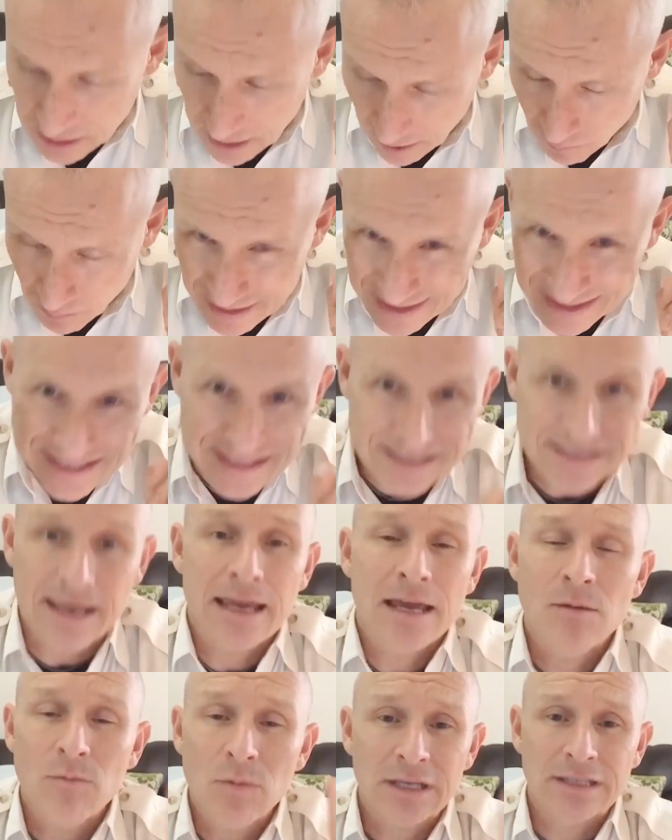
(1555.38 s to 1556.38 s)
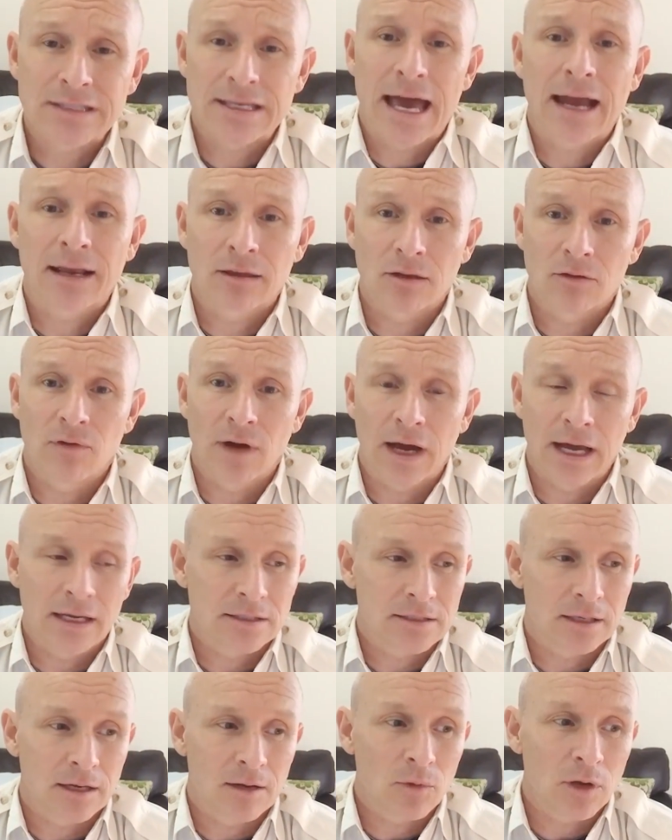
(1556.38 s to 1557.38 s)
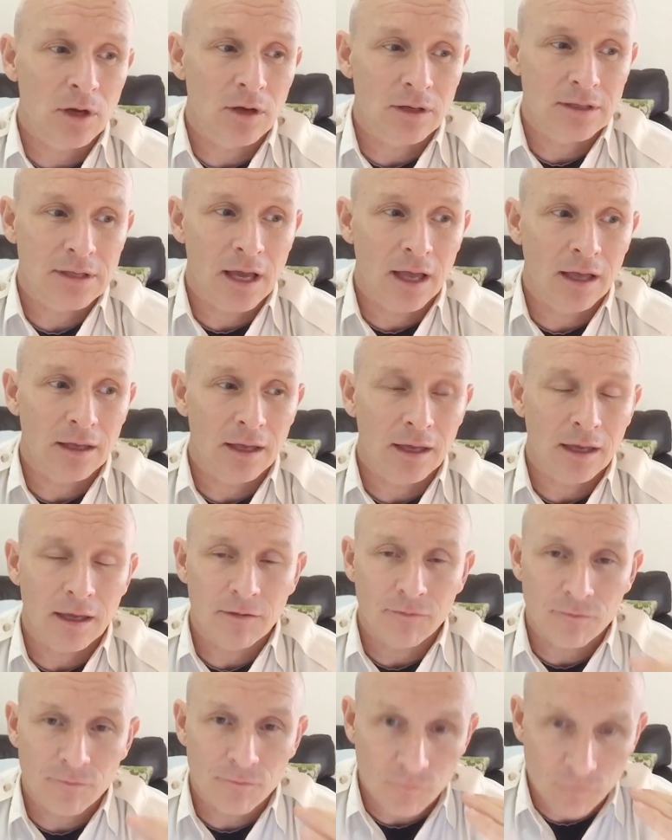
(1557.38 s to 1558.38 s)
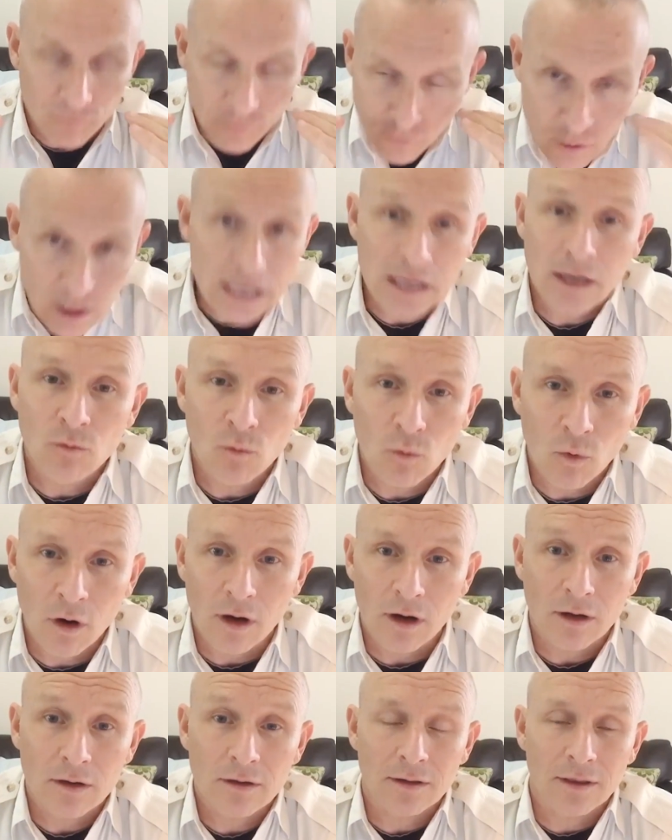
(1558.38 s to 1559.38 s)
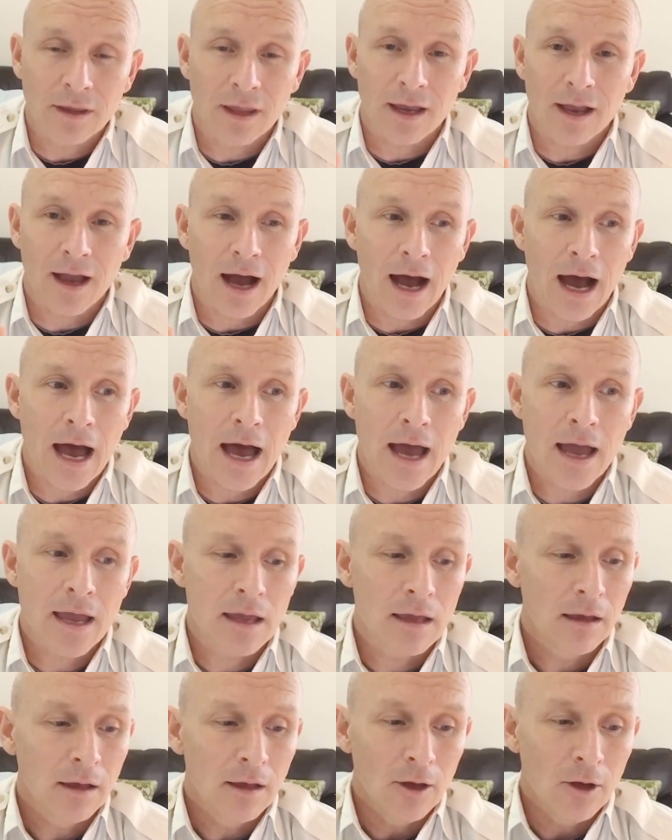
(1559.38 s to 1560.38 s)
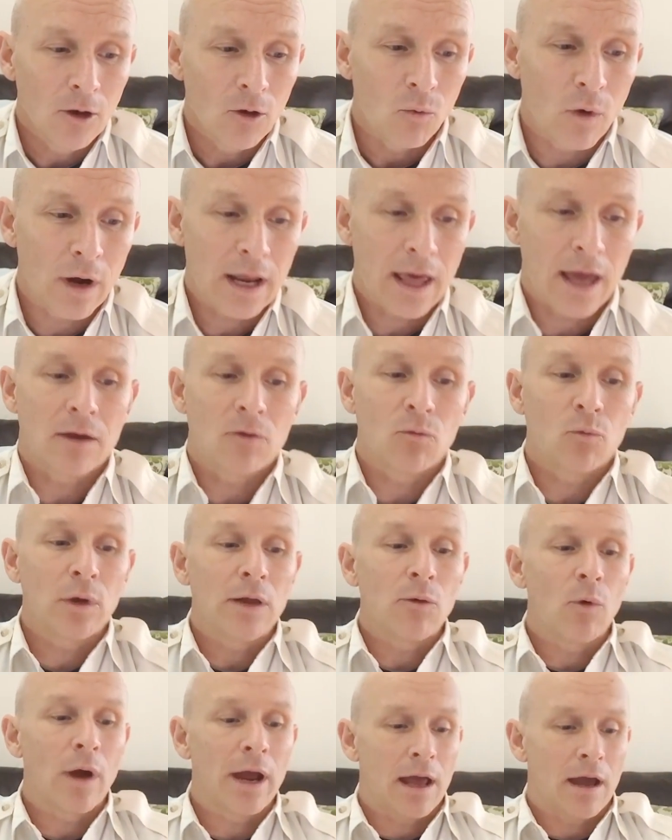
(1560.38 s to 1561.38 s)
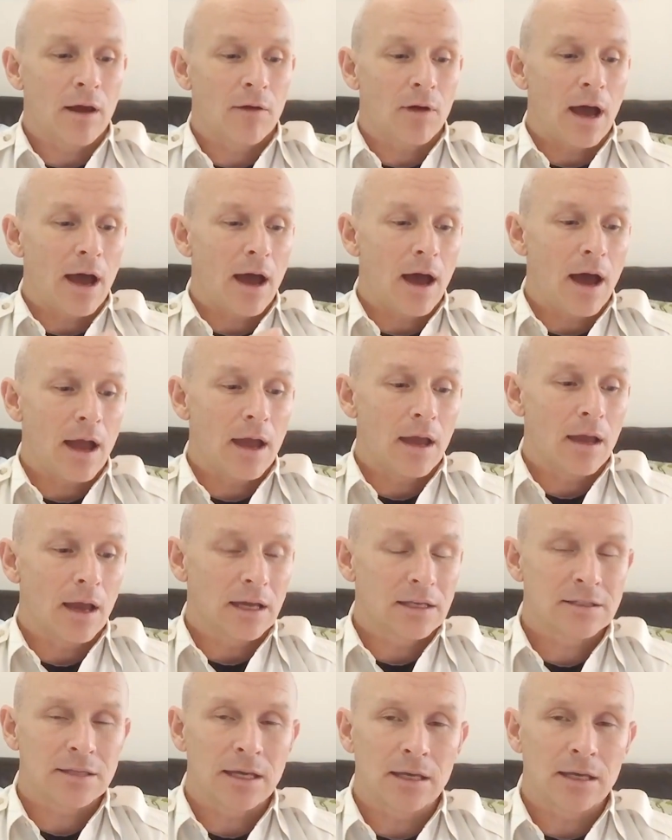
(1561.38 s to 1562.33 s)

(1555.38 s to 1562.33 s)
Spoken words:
me the same exact advice, and I'm here to tell you, it freaking worked. Like, I went ahead and we went out. I sent a